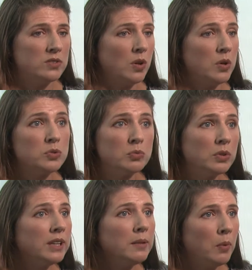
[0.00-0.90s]
so it's
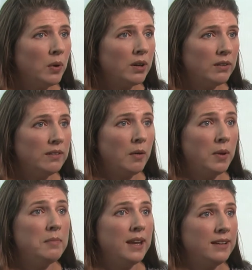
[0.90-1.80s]
really important that
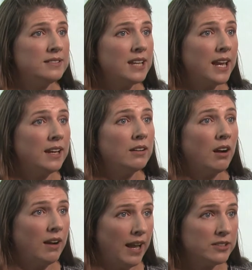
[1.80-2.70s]
we maintain
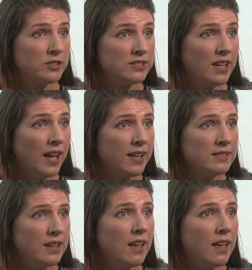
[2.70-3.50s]
our exercise,